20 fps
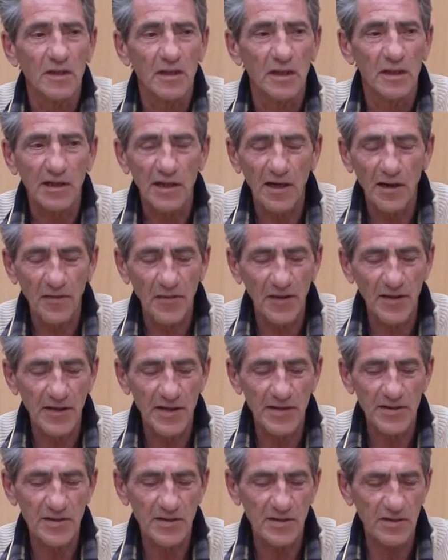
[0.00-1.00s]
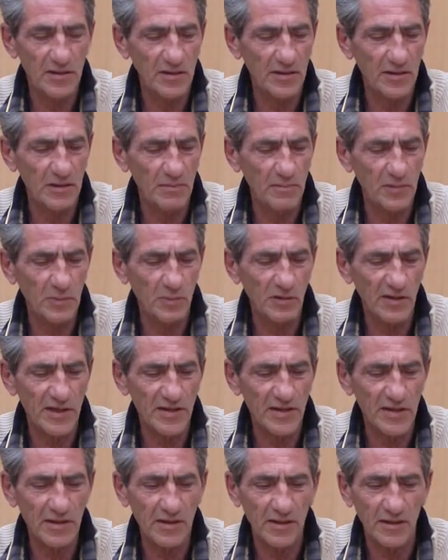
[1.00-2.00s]
Another thing is, people
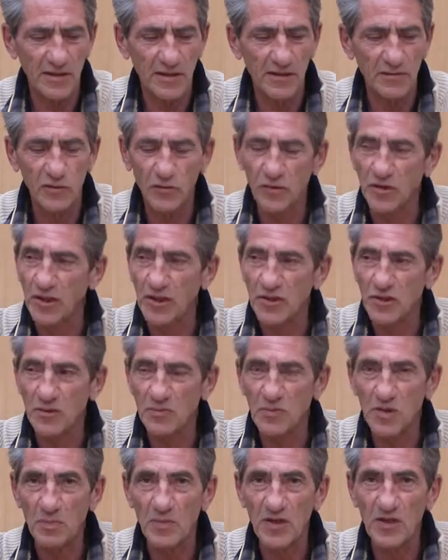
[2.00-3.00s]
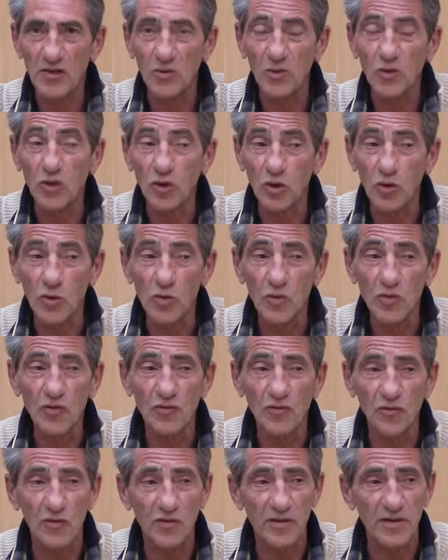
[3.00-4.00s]
ask, do you need some special tools
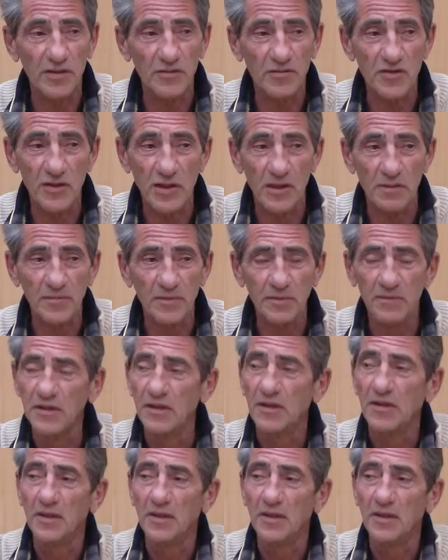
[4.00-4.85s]
for it or something?